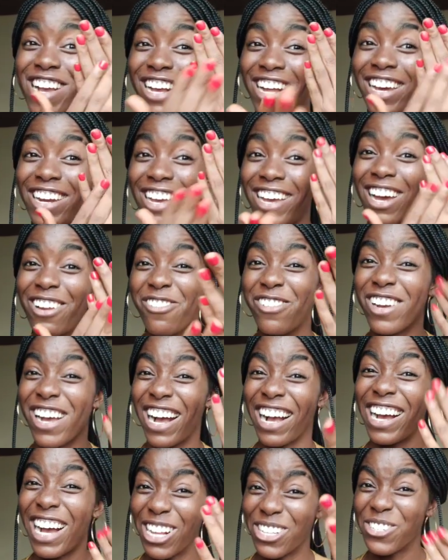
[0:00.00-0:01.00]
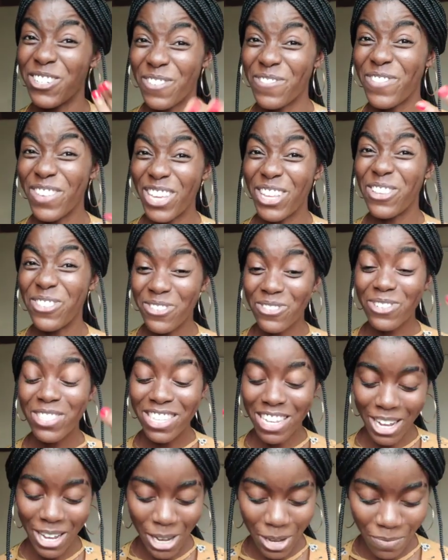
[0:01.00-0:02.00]
Kanekalon can catch up in no
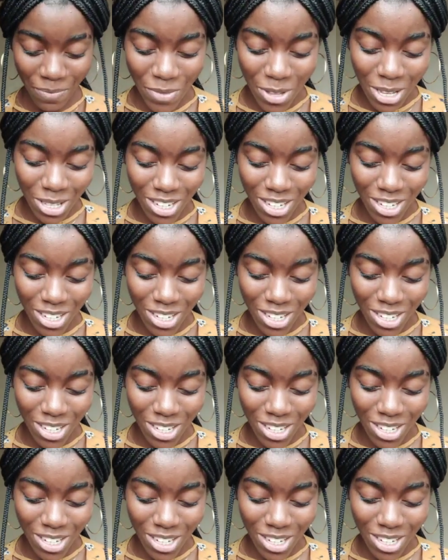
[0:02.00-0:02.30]
time.